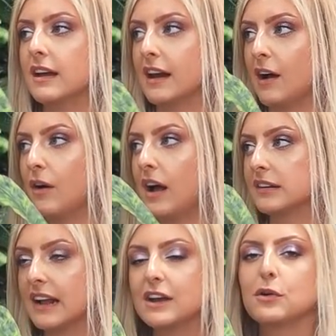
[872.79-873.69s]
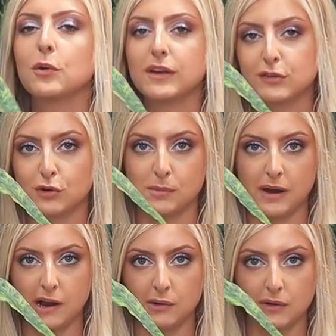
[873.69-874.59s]
Now, I'll tell you a quick story
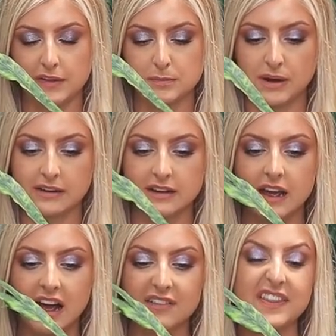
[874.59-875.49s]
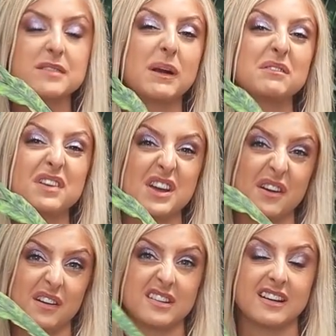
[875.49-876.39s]
about how I got this plant. I've had this plant for
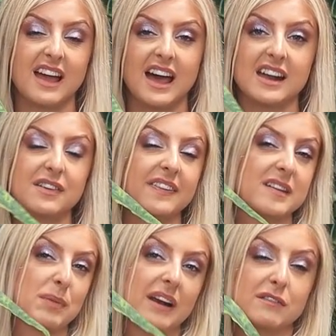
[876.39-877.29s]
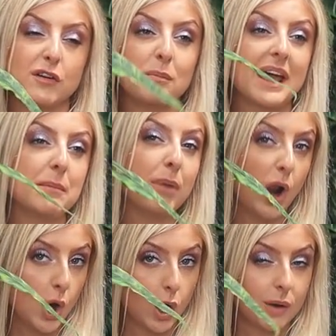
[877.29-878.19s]
years, and I've had this plant from a
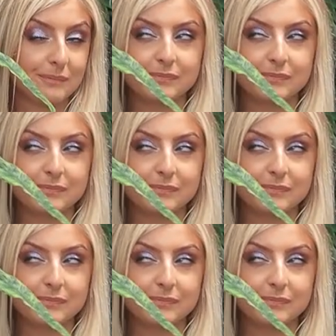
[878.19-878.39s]
plug.